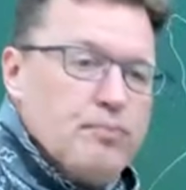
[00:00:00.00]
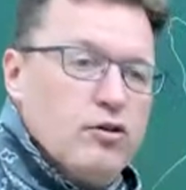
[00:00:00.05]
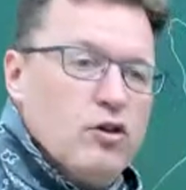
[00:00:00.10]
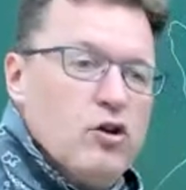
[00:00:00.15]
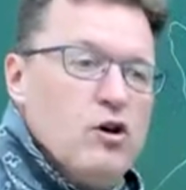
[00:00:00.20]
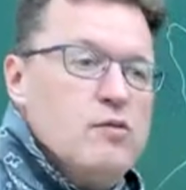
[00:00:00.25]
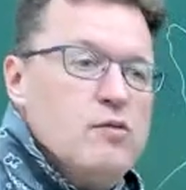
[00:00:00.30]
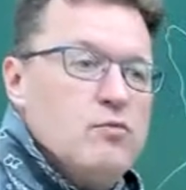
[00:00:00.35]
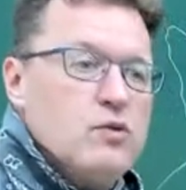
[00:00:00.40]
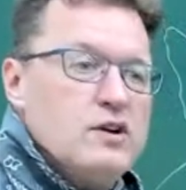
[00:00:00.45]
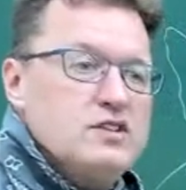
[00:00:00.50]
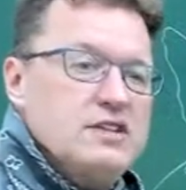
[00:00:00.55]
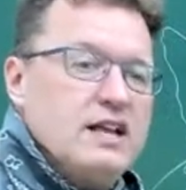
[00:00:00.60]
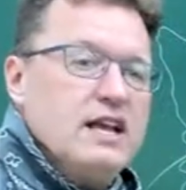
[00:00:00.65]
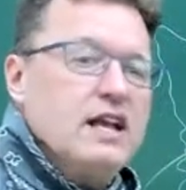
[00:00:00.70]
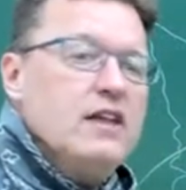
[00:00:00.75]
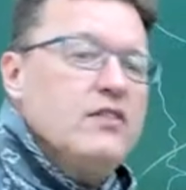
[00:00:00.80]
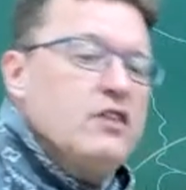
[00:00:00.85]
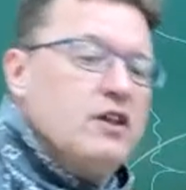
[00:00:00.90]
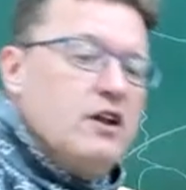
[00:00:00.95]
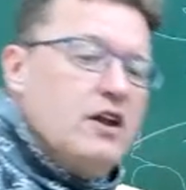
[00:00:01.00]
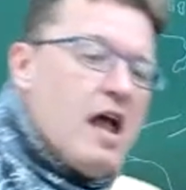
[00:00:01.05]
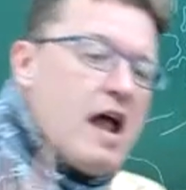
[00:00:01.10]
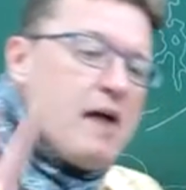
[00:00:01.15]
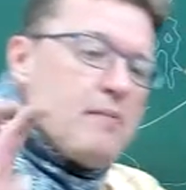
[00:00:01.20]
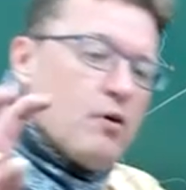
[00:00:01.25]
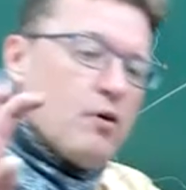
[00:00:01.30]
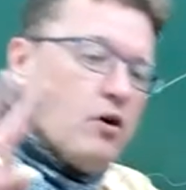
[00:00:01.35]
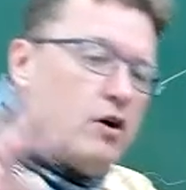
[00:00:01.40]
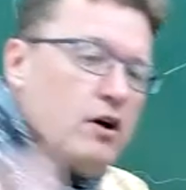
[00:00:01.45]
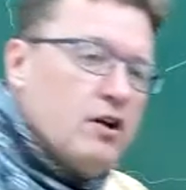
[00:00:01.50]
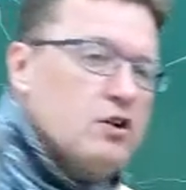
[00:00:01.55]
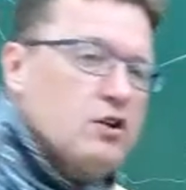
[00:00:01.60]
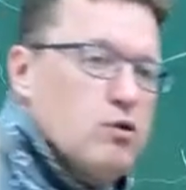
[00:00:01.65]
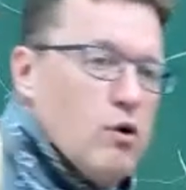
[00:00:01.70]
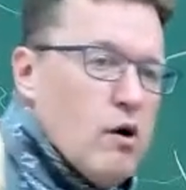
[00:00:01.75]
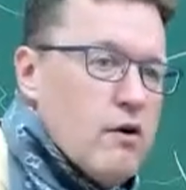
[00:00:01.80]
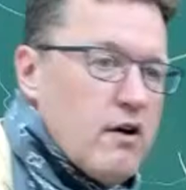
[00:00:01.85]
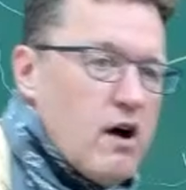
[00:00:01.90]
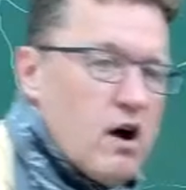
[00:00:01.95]
plume was in the neighborhood,
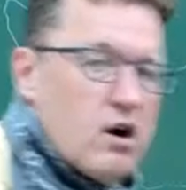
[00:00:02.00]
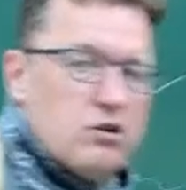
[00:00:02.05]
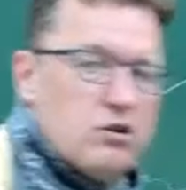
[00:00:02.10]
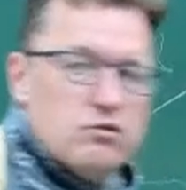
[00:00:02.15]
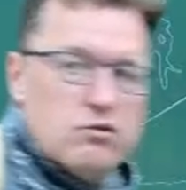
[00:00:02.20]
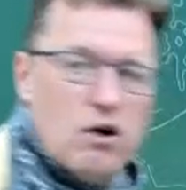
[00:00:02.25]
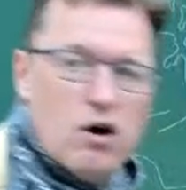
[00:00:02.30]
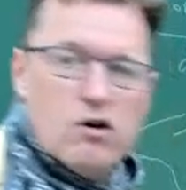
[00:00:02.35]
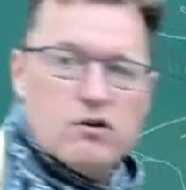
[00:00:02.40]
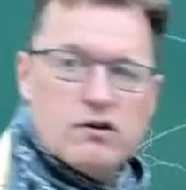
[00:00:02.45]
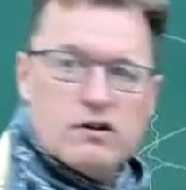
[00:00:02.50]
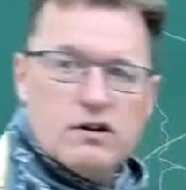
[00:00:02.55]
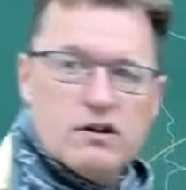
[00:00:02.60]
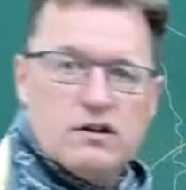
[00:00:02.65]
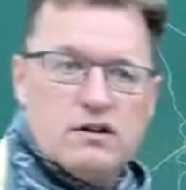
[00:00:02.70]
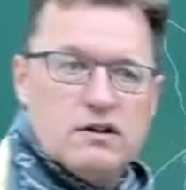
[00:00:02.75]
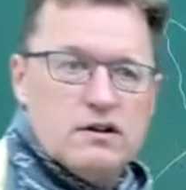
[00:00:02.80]
quote unquote,